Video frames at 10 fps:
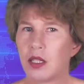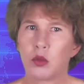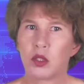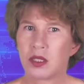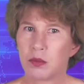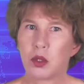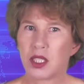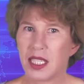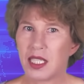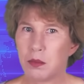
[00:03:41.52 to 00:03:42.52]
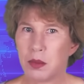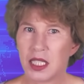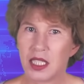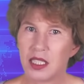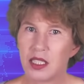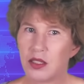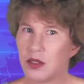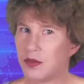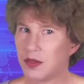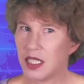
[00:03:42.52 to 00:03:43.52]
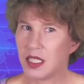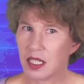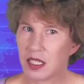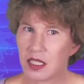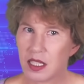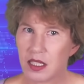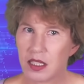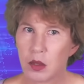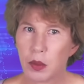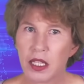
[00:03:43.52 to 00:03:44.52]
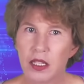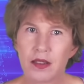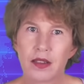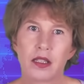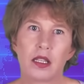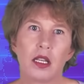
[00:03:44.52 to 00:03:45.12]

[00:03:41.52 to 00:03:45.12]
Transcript: I wouldn't put any money into Fedus startup either.